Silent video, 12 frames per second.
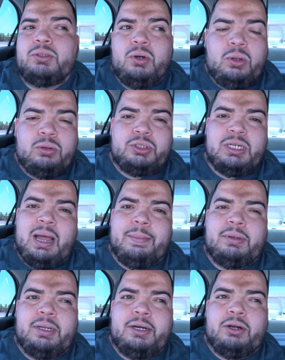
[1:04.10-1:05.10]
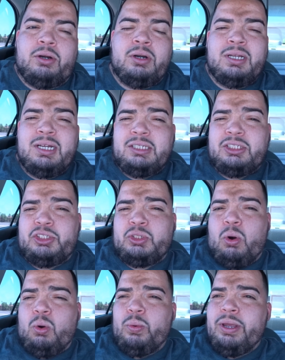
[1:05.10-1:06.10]
do a little shopping later. It's a
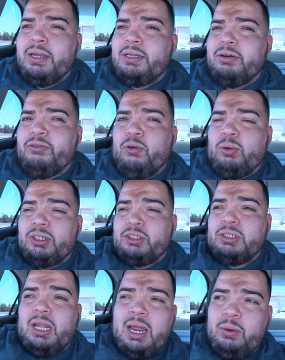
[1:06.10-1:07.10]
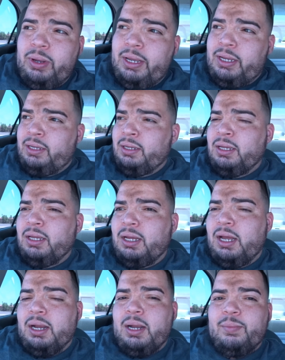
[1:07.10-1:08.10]
short week, you know, 4th of July week
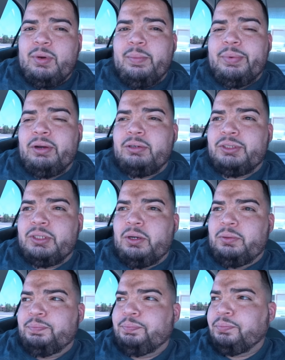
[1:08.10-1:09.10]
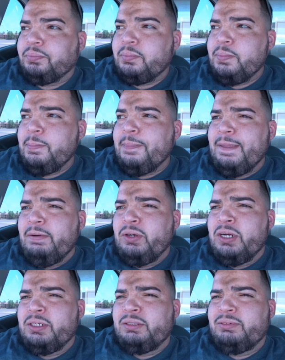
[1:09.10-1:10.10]
coming up here, so I'm
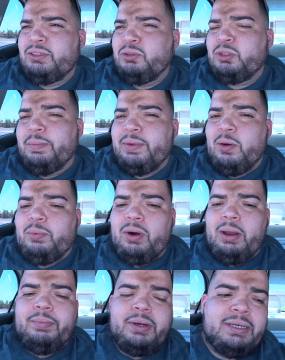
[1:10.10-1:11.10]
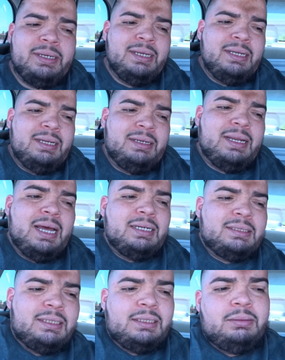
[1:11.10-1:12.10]
gonna do some meal prep, but not
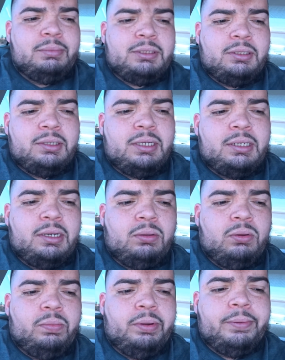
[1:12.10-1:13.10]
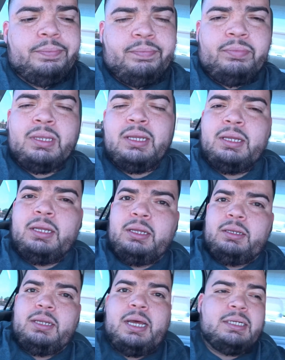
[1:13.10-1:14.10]
a ton. Let me turn that down a little
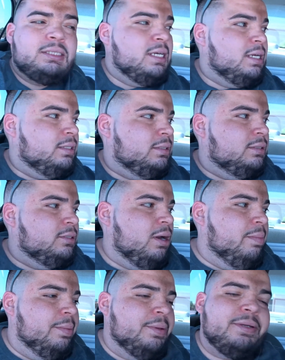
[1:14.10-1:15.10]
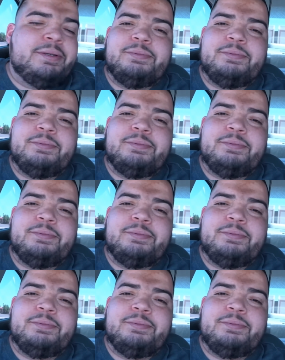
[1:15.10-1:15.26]
bit. Not a ton. Sorry, baby.